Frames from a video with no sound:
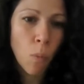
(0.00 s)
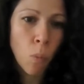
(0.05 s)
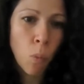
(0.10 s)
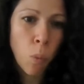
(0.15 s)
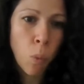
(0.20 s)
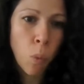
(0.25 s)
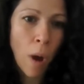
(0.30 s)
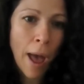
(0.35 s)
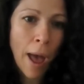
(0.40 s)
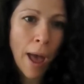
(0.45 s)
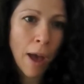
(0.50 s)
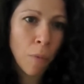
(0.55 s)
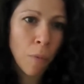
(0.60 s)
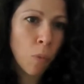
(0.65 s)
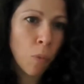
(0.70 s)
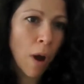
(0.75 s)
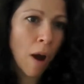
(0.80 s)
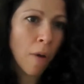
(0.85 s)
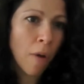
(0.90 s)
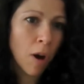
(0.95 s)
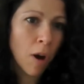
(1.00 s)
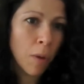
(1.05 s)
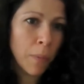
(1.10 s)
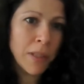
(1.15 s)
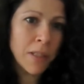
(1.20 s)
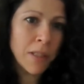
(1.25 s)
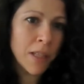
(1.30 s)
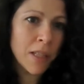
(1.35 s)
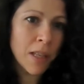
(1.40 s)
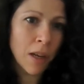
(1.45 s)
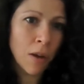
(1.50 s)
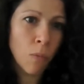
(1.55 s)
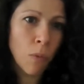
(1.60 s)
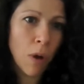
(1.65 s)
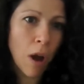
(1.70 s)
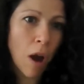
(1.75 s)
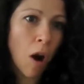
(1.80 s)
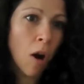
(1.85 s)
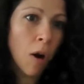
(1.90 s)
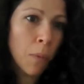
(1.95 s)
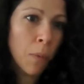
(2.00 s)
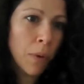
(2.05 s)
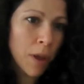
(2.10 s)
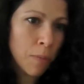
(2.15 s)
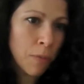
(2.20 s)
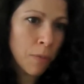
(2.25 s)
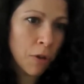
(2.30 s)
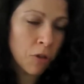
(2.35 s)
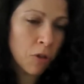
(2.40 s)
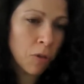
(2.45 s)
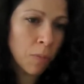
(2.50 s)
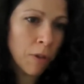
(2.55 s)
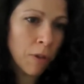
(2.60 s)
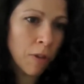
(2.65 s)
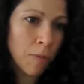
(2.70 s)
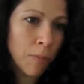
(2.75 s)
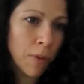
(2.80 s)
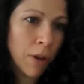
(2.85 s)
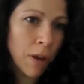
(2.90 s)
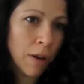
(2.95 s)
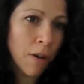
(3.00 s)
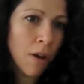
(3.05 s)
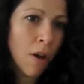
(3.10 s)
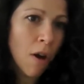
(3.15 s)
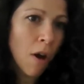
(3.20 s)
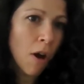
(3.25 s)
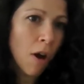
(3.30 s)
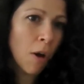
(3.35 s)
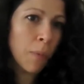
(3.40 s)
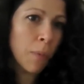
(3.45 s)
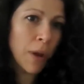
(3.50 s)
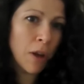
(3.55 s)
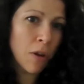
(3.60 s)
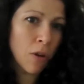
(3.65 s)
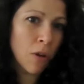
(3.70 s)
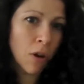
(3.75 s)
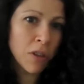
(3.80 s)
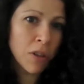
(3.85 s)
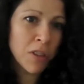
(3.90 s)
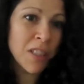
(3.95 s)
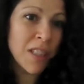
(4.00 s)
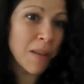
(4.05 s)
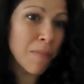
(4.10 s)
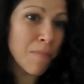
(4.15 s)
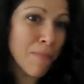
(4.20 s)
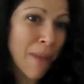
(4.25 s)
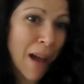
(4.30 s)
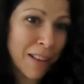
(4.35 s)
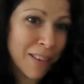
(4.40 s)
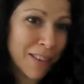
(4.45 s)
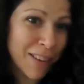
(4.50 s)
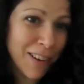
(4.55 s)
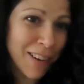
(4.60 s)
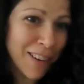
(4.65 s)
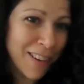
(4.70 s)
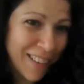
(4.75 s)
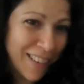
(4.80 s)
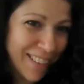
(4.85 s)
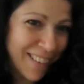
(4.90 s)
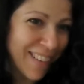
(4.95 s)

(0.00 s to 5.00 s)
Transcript: Where are we sitting? Are we a mutual movement? Are we not? Does it matter?